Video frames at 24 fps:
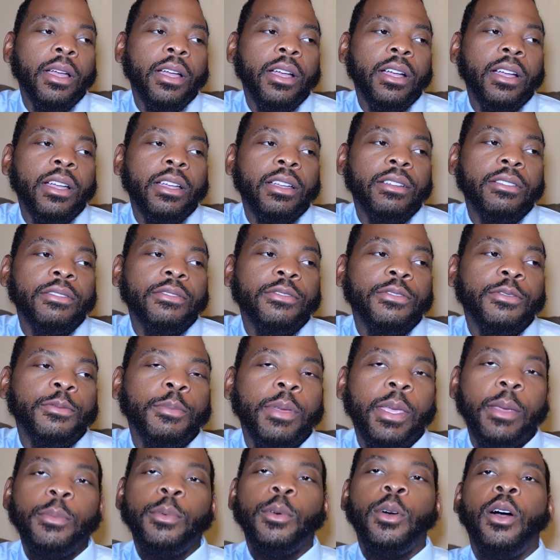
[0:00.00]
of
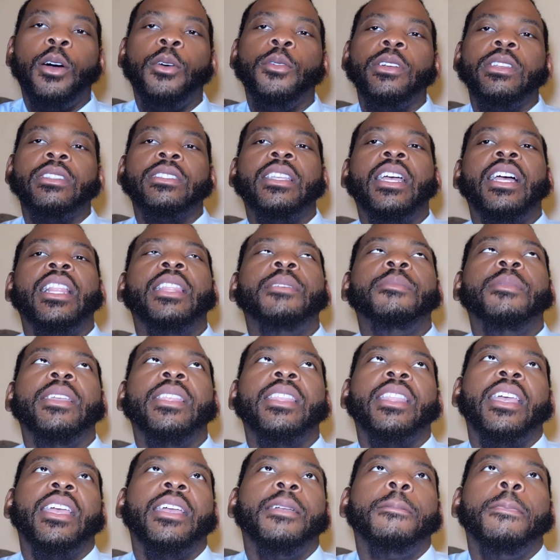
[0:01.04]
people always telling me
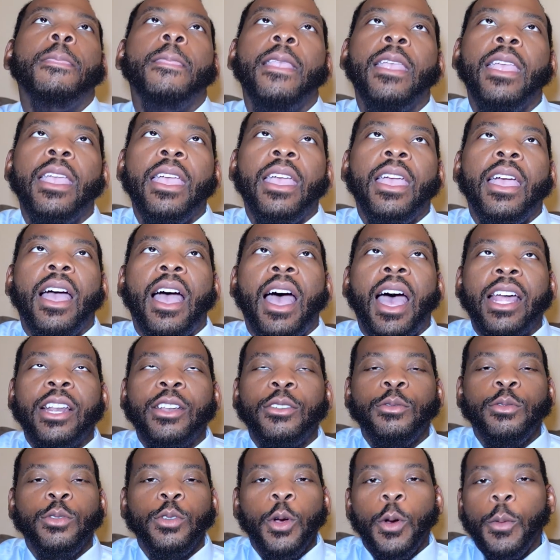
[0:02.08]
that I
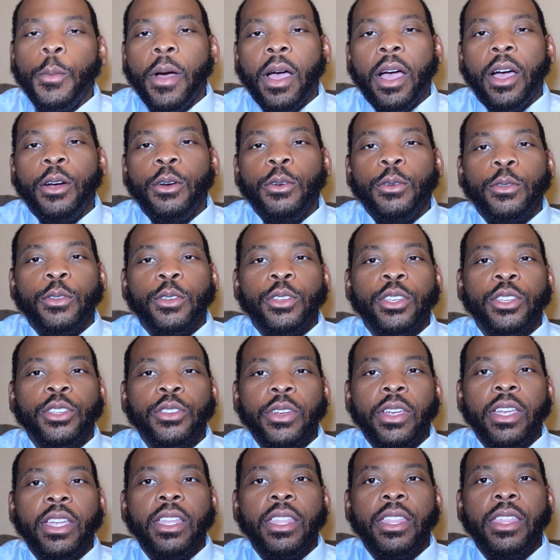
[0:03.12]
don't know my own
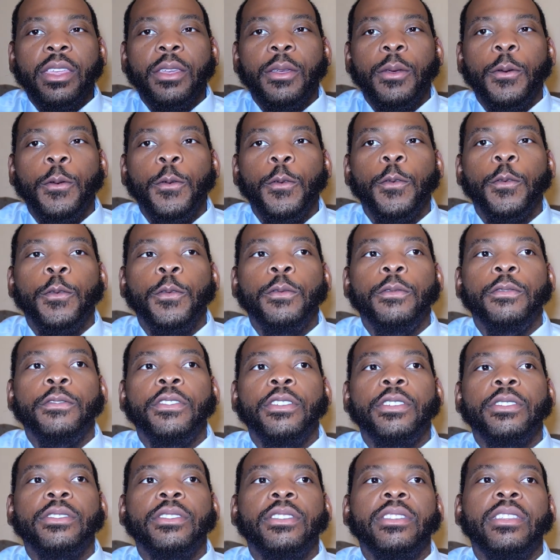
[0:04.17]
strength
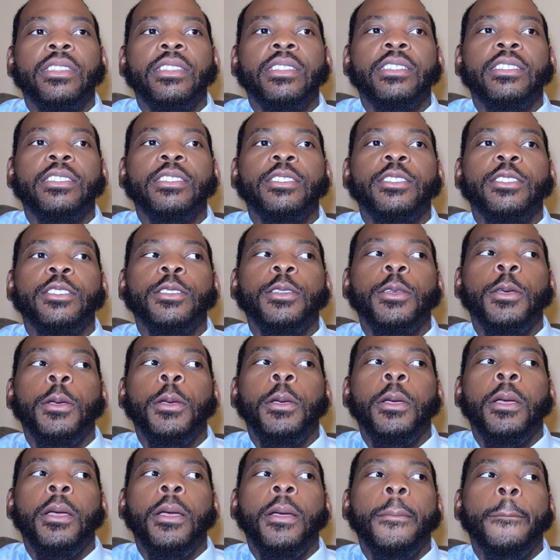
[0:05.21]
versus
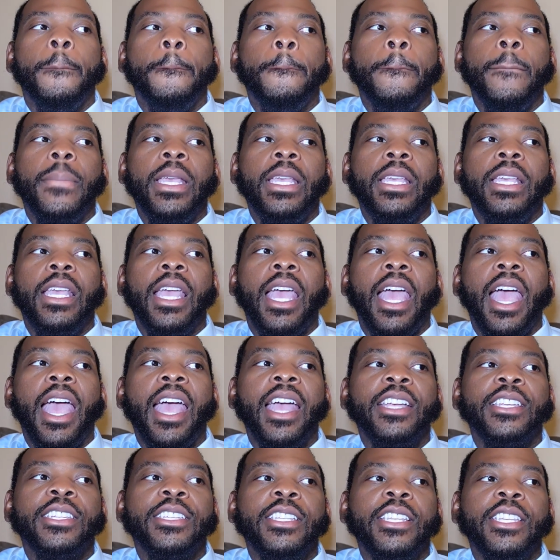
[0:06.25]
me
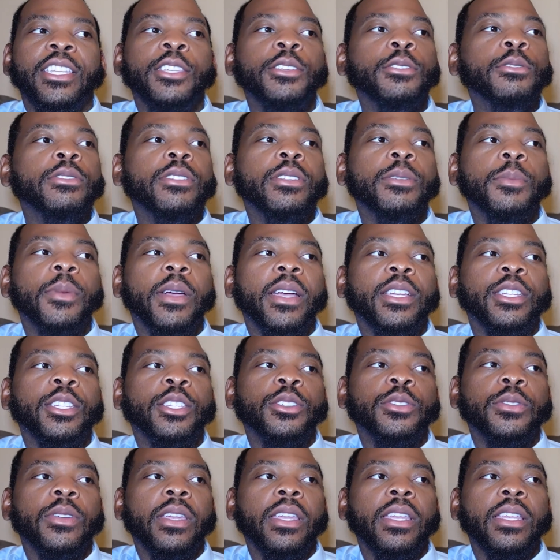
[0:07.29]
actually using my
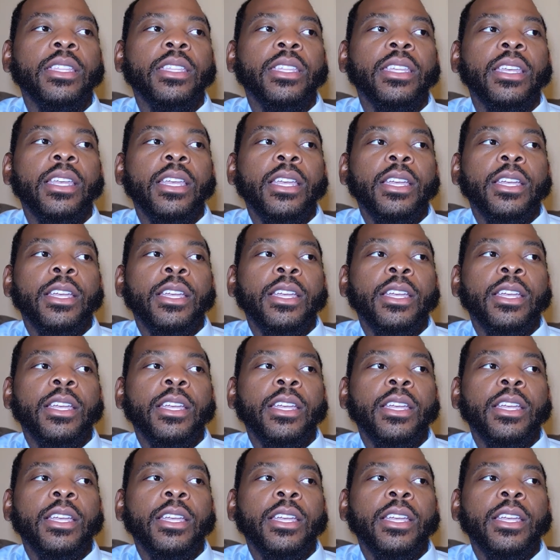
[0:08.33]
strength